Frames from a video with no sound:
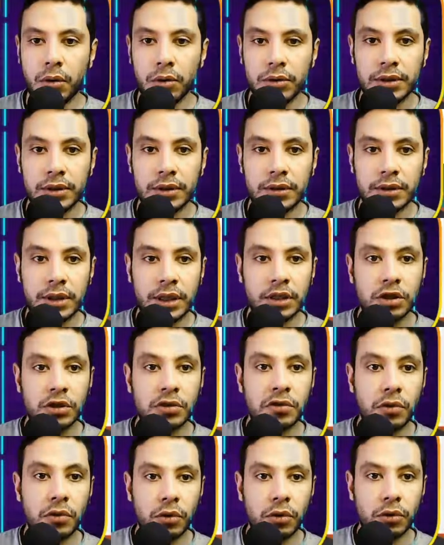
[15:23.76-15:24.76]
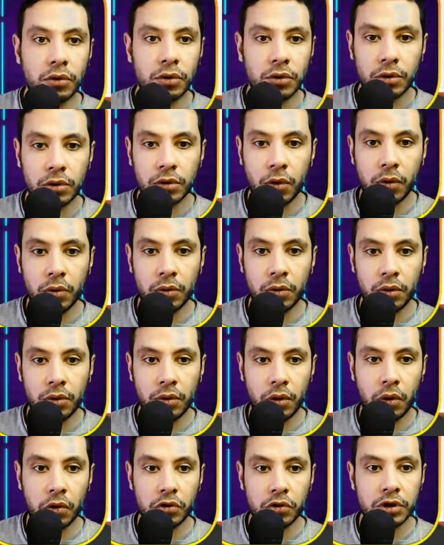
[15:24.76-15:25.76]
these things? For low
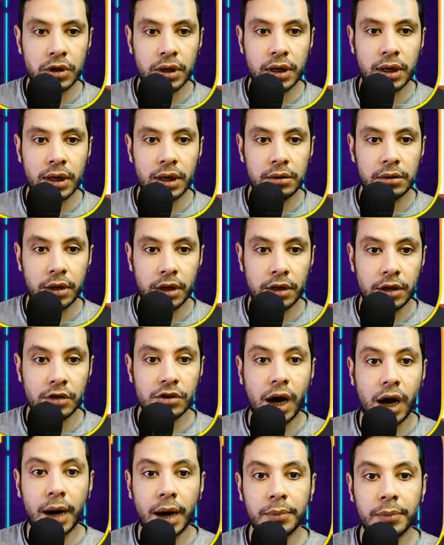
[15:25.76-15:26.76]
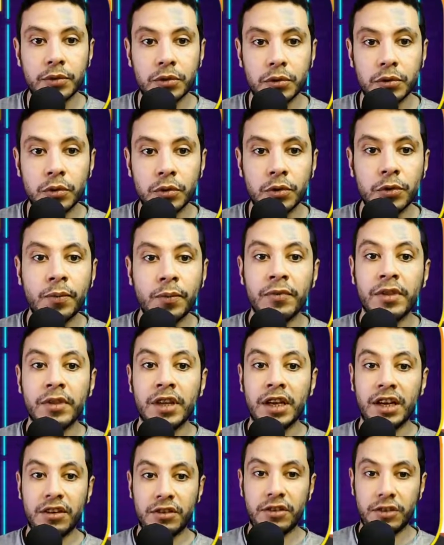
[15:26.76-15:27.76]
cost, it is up to
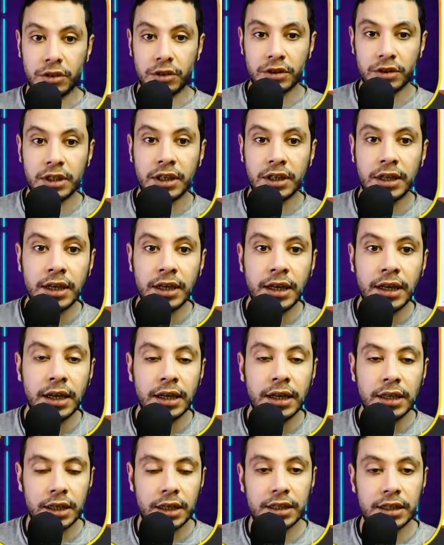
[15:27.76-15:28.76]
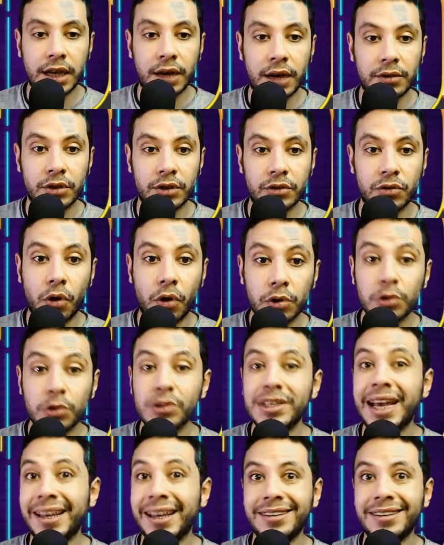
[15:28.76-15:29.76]
$30,000,
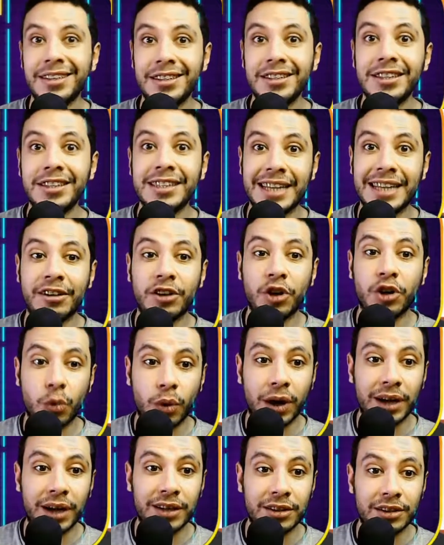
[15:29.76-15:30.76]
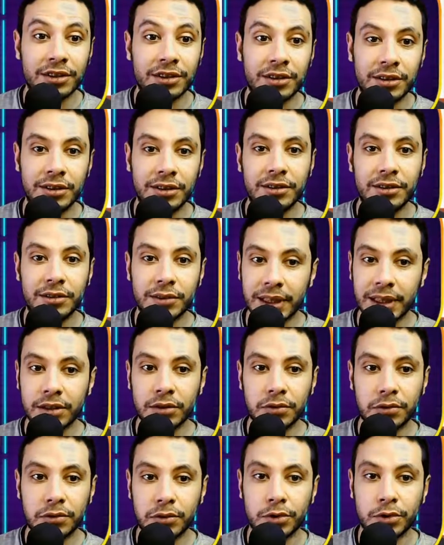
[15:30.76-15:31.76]
and this is the required rate
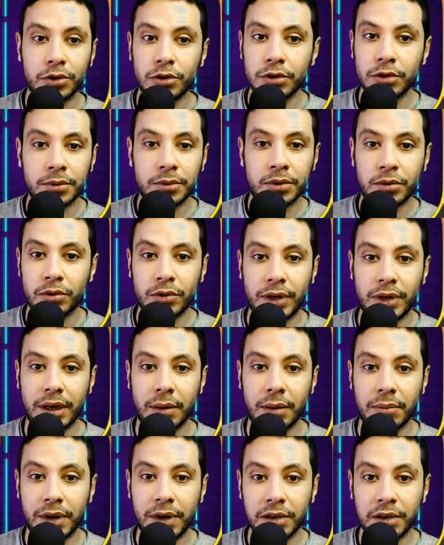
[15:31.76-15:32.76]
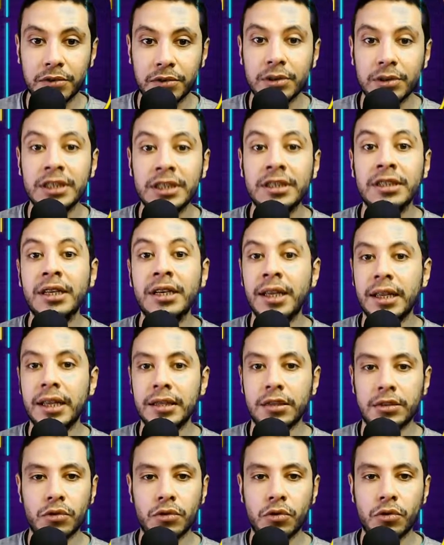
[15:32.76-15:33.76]
for Europe, so you can apply for it.
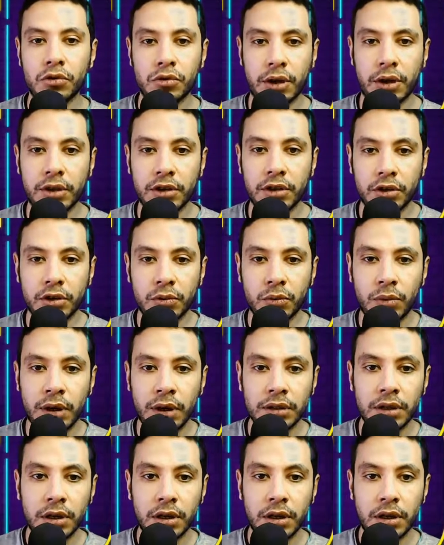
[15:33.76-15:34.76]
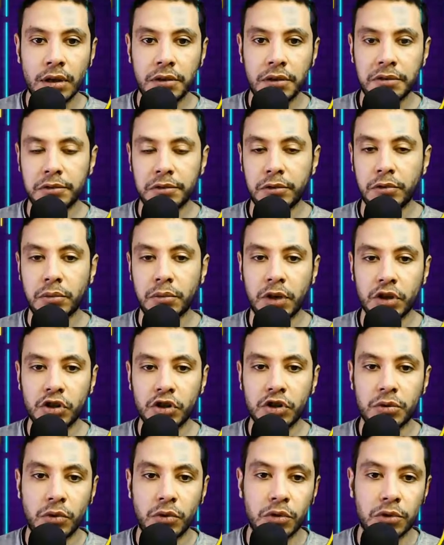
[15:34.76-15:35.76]
There's also another one for
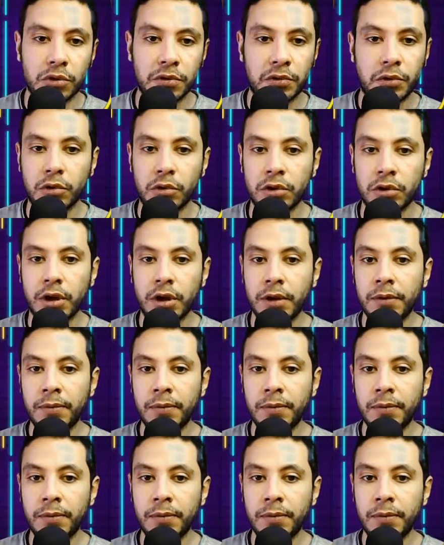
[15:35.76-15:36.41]
much more, for